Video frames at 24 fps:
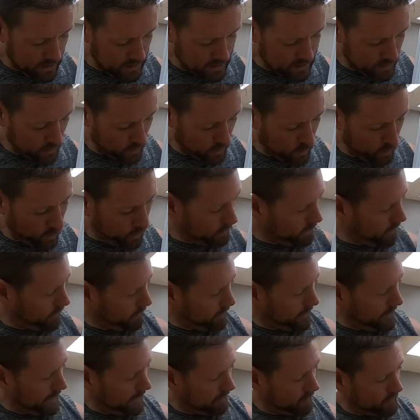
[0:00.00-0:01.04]
So there
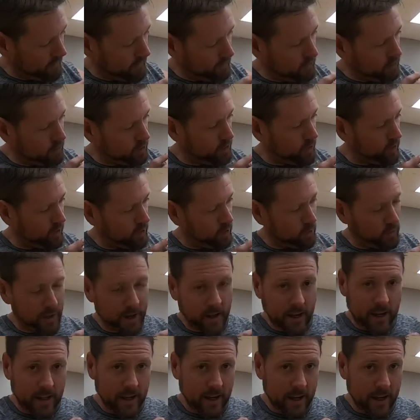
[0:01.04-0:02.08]
we have it. You're going to do
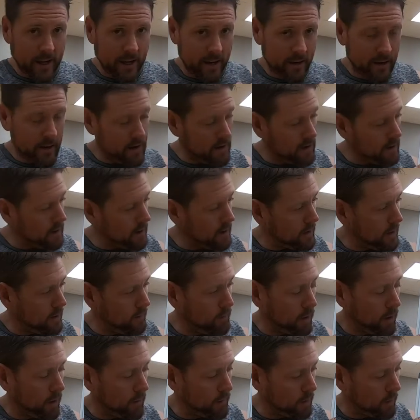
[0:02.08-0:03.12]
incline and
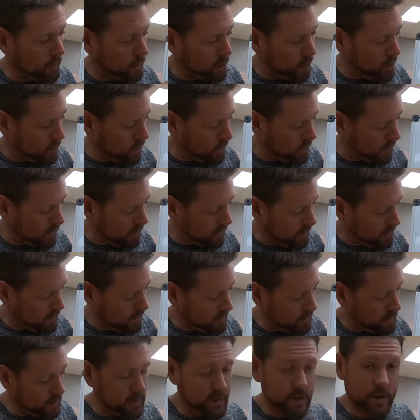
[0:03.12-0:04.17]
barbell row.
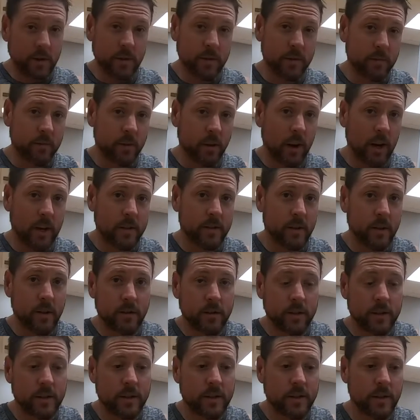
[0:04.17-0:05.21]
Do some
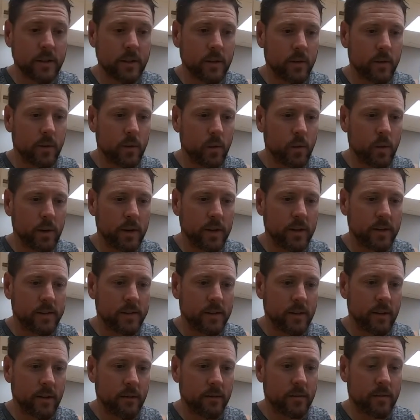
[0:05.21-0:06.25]
crossovers with
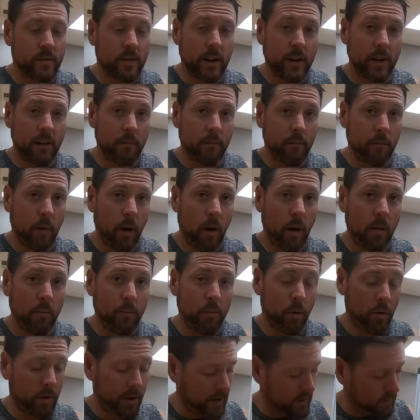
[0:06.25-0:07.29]
some straight arm
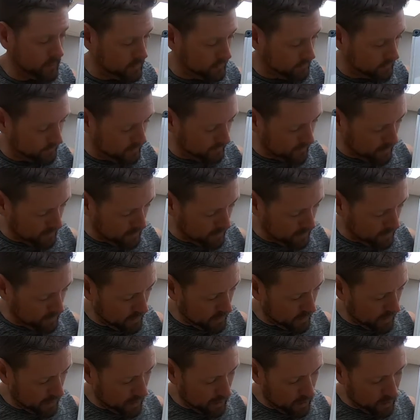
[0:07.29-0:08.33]
pull down.
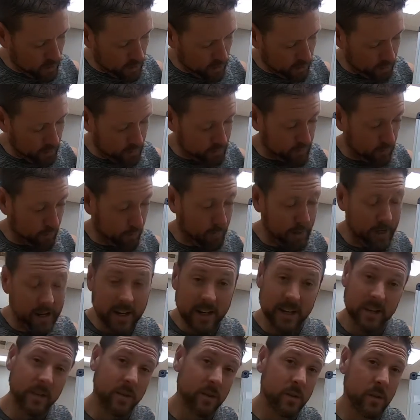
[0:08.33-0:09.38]
You're going to do some
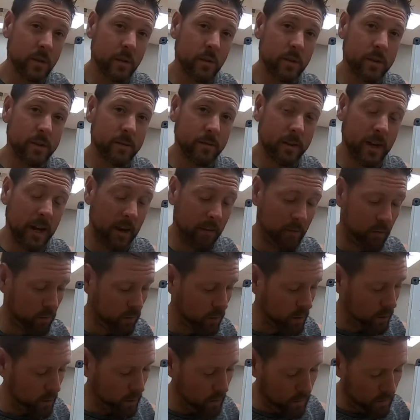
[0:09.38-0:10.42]
bench with some cable
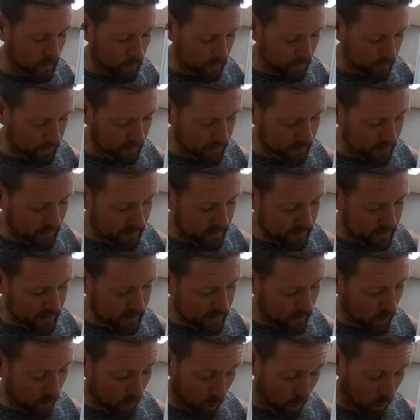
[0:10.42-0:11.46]
row.
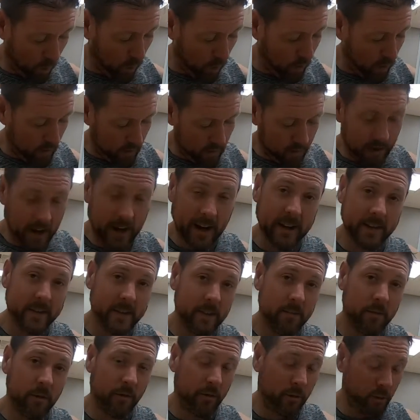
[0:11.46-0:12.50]
Or, like I
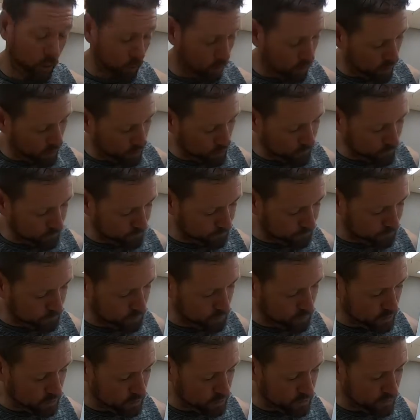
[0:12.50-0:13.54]
said before,
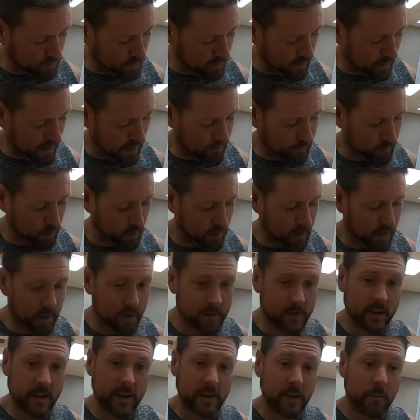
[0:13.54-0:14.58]
you can do the lat pull
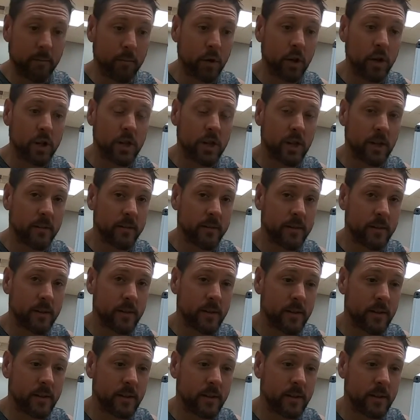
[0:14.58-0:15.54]
downs and the push-ups.